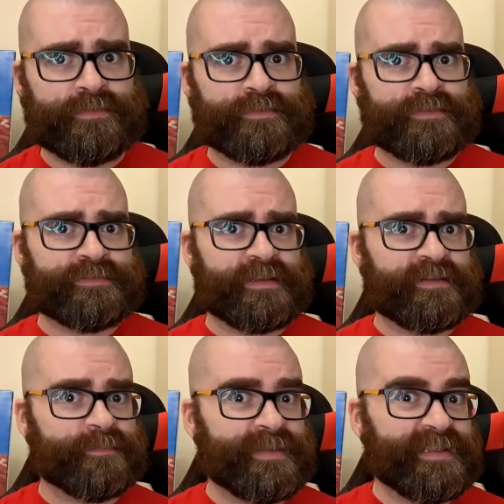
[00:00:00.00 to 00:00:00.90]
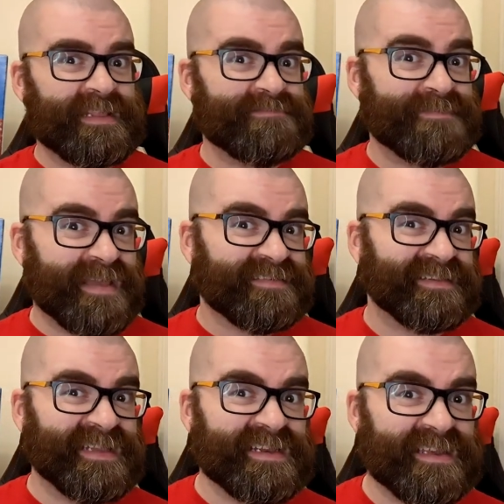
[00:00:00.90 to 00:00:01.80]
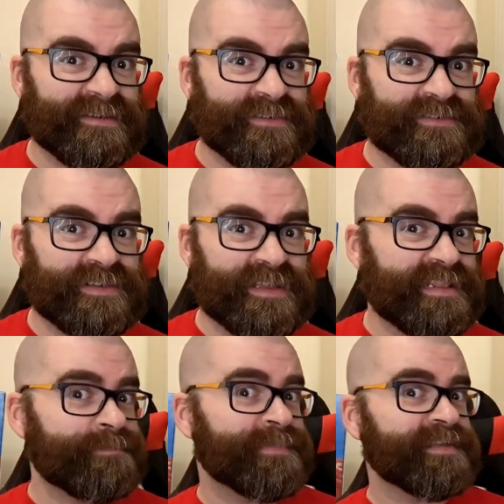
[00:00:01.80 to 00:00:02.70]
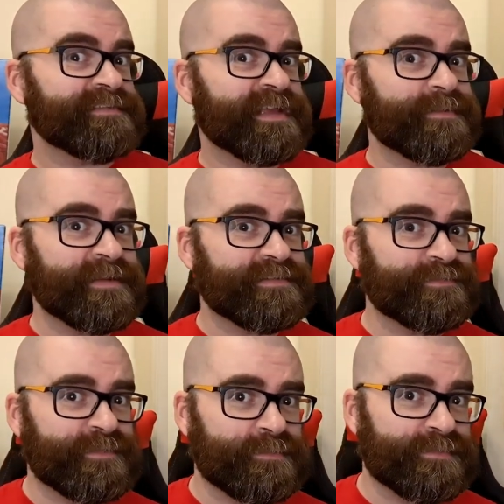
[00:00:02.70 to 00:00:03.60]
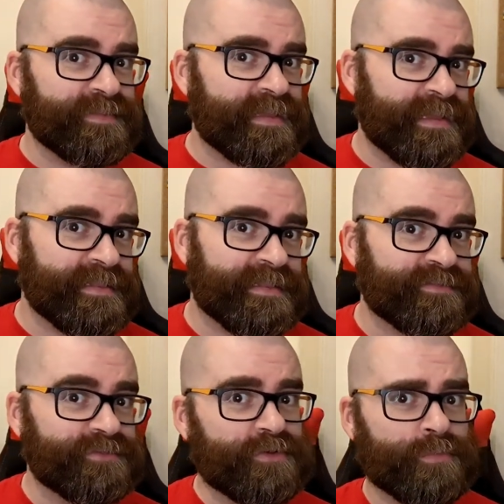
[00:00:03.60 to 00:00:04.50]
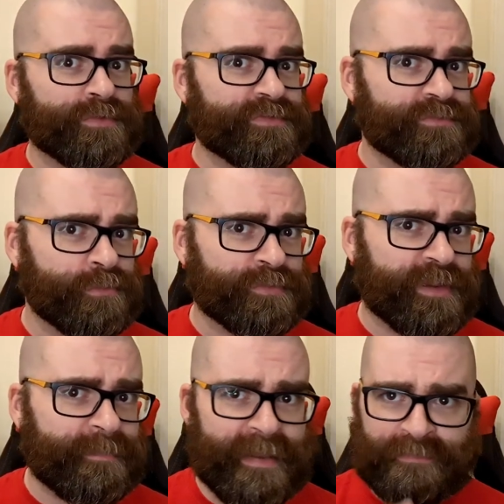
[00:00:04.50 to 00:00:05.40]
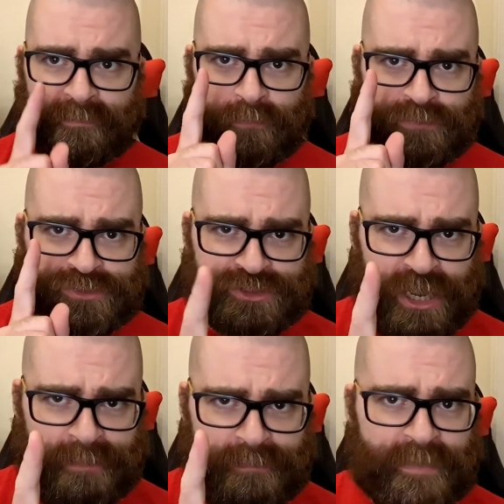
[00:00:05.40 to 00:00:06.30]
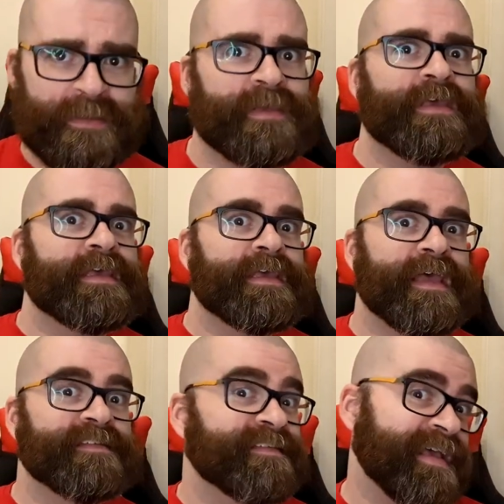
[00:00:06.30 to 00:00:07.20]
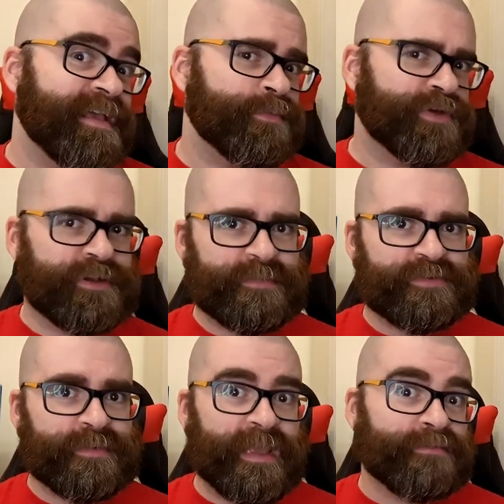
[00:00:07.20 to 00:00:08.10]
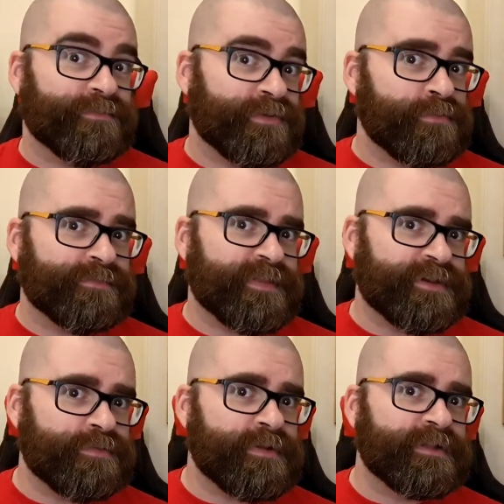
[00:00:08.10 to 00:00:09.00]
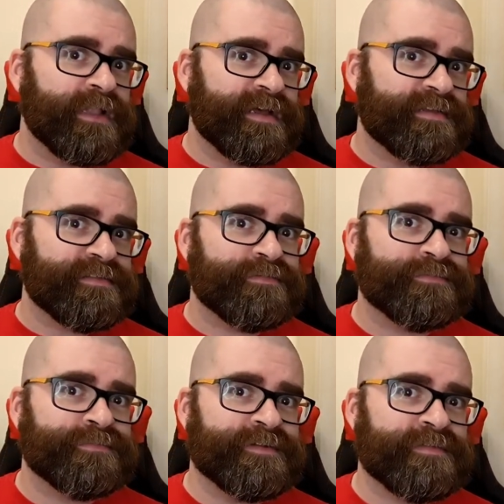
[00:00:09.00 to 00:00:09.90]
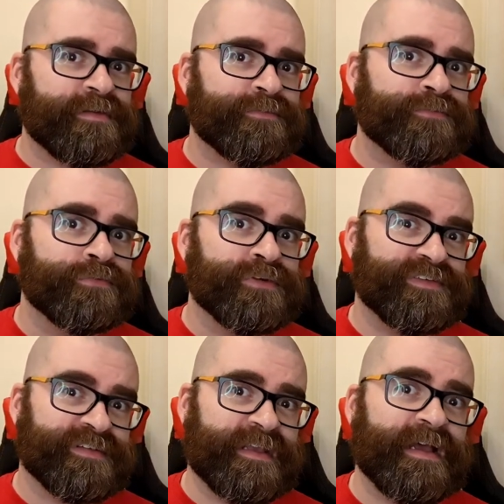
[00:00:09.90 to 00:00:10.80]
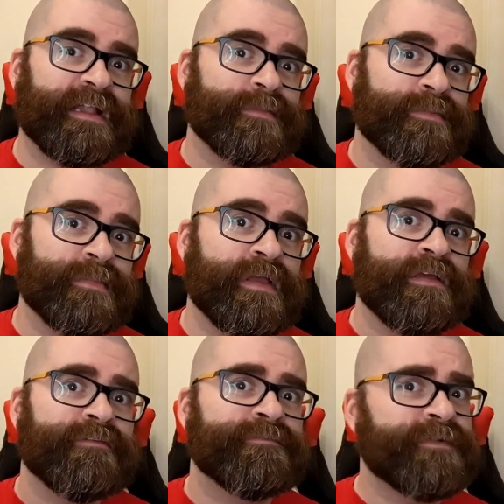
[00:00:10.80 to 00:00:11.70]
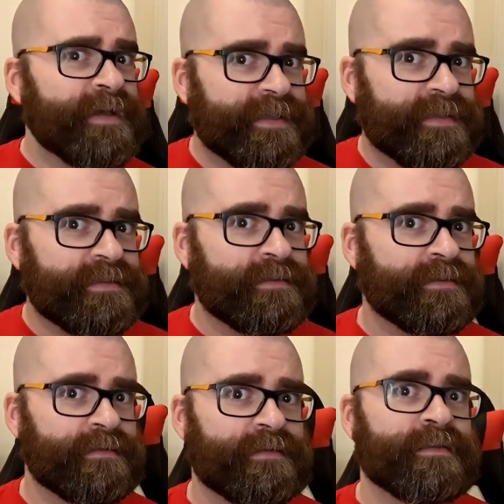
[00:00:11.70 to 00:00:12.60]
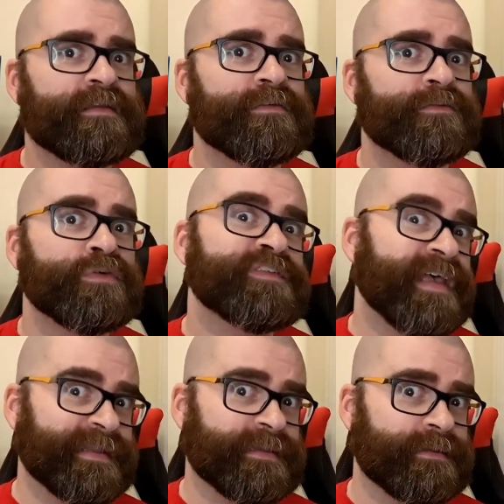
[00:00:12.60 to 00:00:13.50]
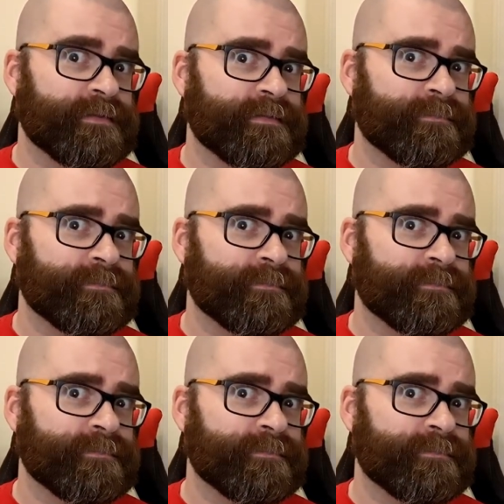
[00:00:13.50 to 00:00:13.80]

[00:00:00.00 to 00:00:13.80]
review this side of being the best lead character in the best animated film of the year that no one is talking about, for shame. And today we're going to be doing a review of the new Lars Fredrik Frøislie album, Fire Fortellinger.